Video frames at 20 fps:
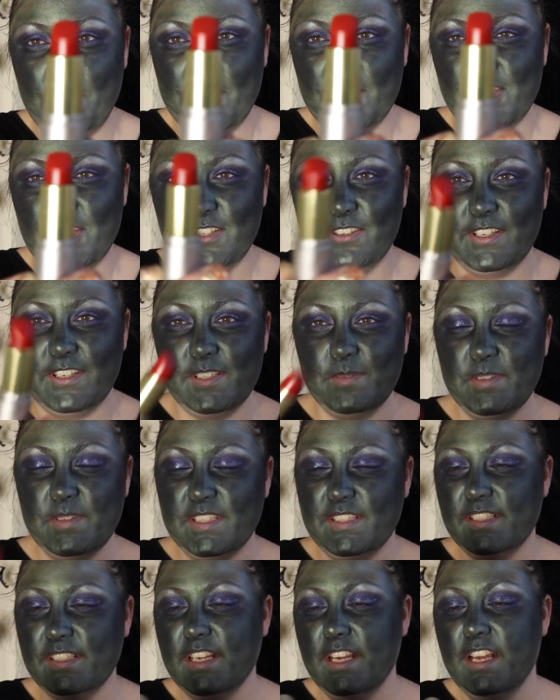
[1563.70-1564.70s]
much at
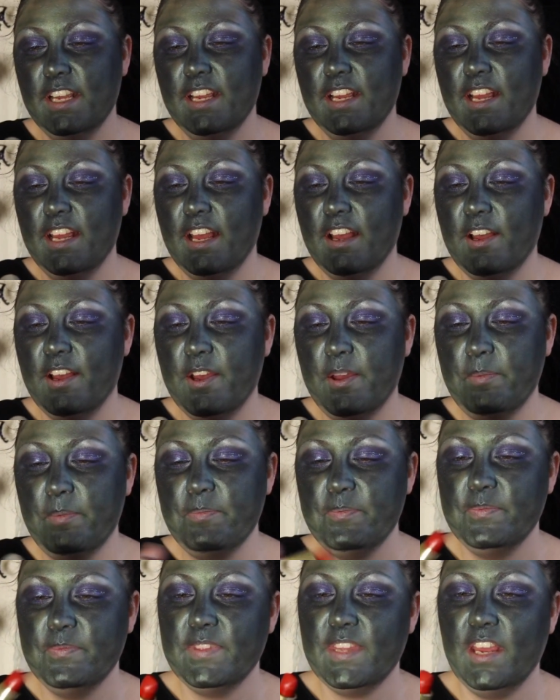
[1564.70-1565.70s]
Christmas.
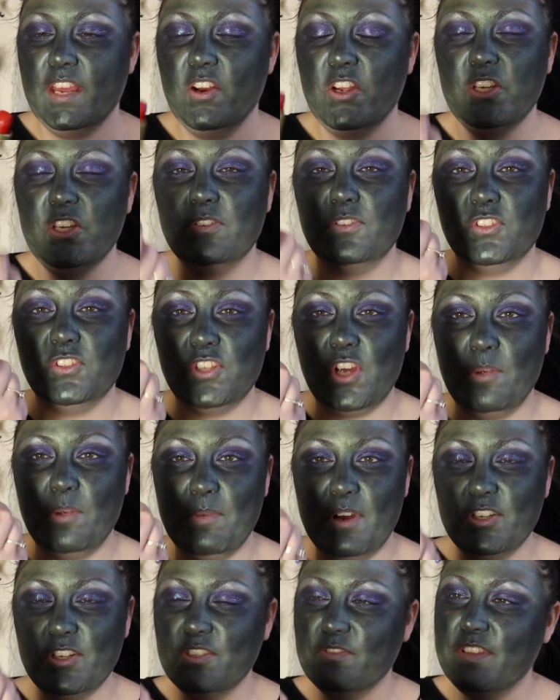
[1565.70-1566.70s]
And I use so
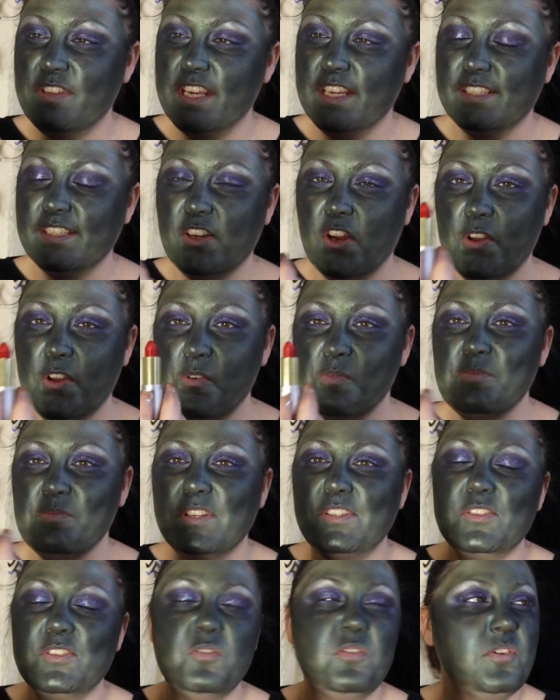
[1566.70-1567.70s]
much of this, I
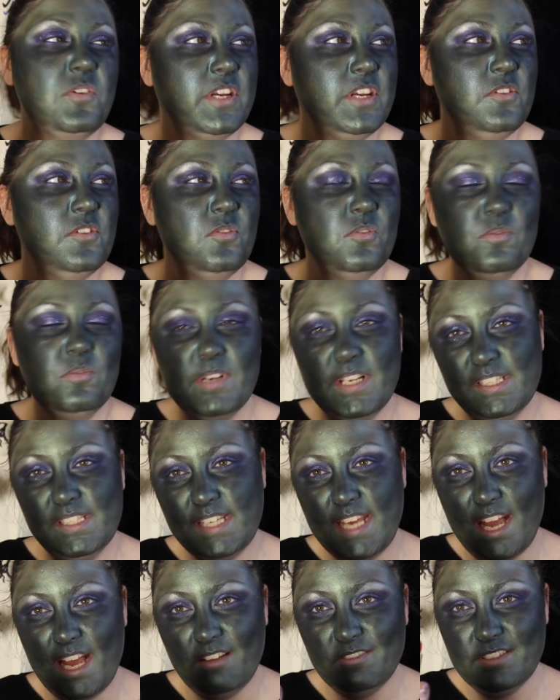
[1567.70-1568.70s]
almost can always
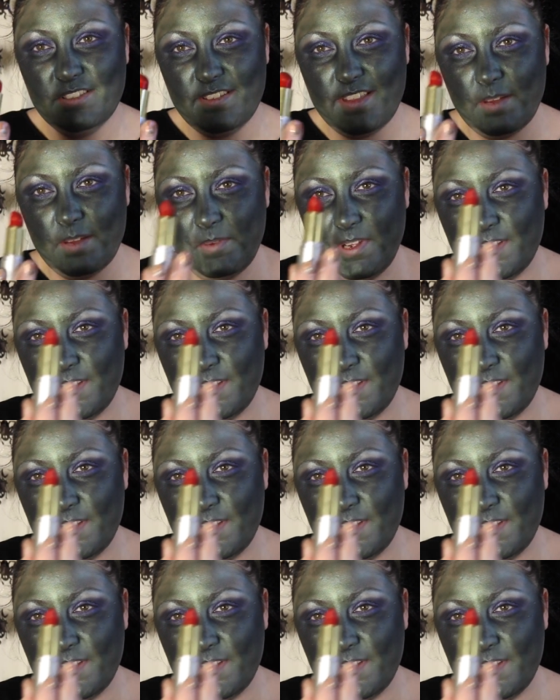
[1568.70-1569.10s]
count that my